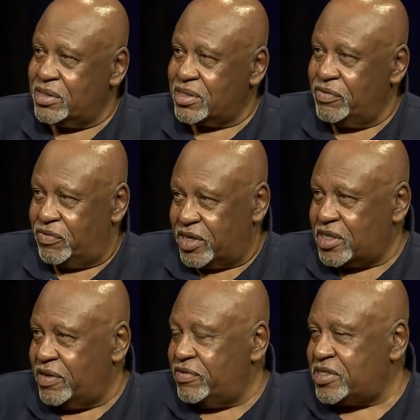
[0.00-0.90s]

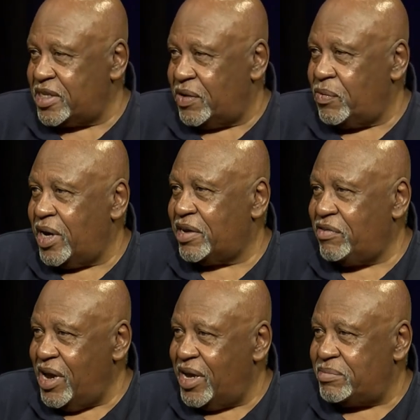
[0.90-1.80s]
convicted of a statewide
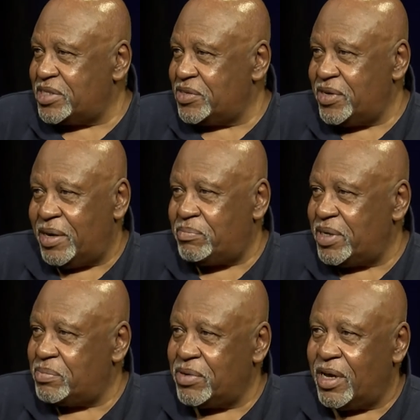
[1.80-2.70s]
crime. So you had people right.